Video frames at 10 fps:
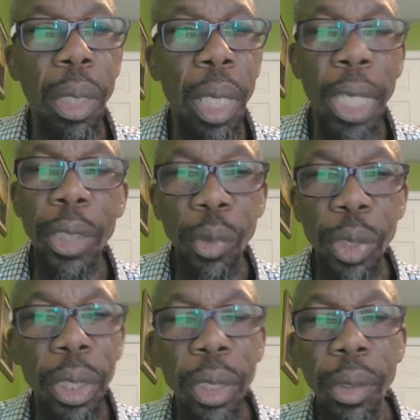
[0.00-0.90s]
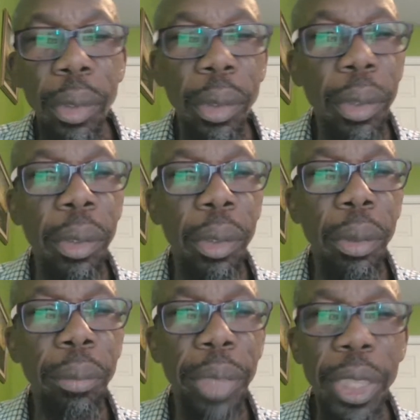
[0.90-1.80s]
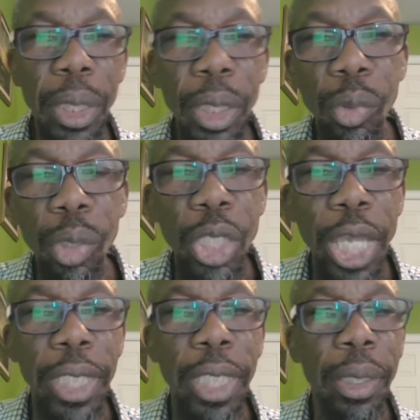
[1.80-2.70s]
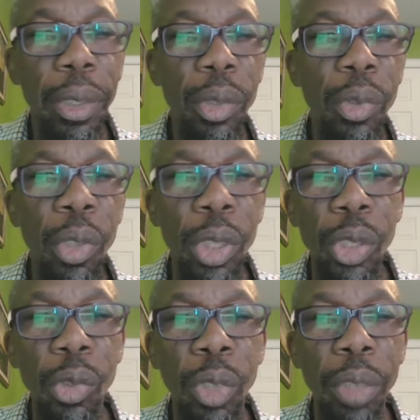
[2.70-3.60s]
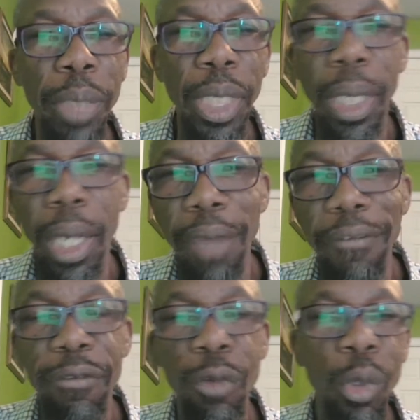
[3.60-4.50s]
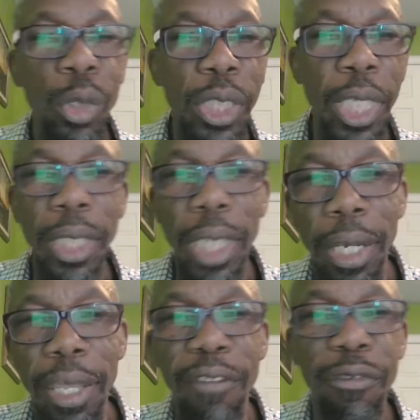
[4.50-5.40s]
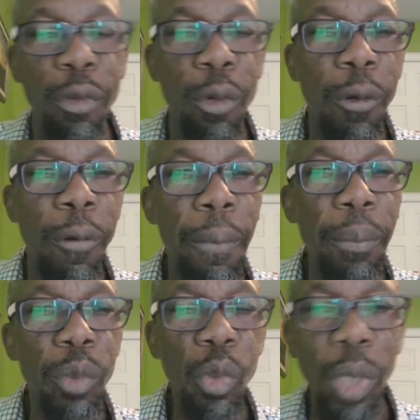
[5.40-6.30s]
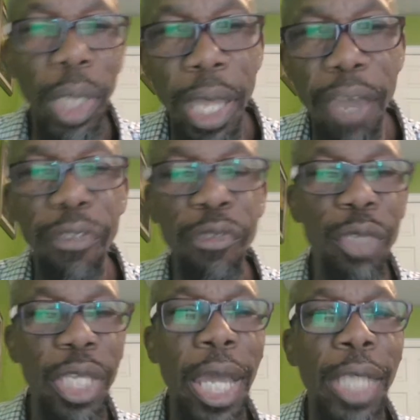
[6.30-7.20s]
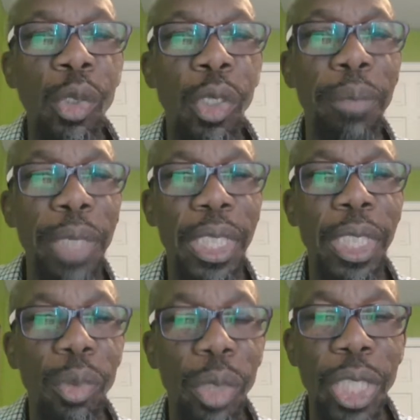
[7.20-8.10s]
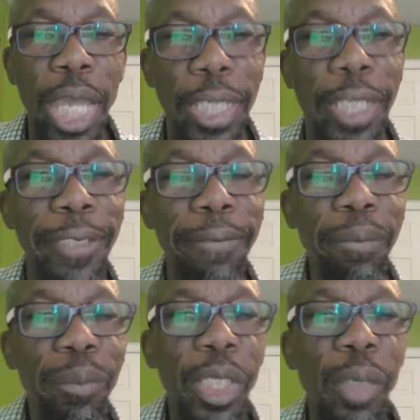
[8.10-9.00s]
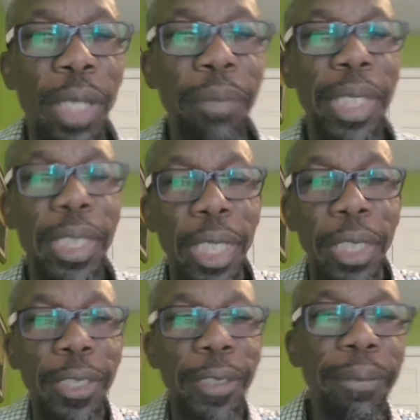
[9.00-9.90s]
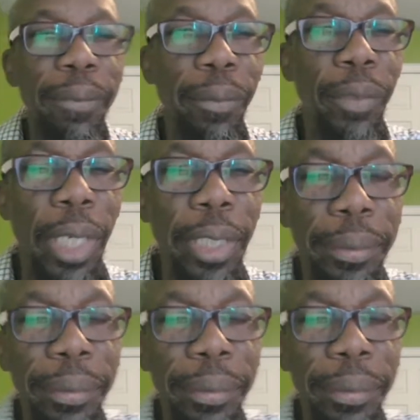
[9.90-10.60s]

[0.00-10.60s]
are doing business with China. Those to the middle left or center left or to the left, they're all doing business with China. They want business. Right?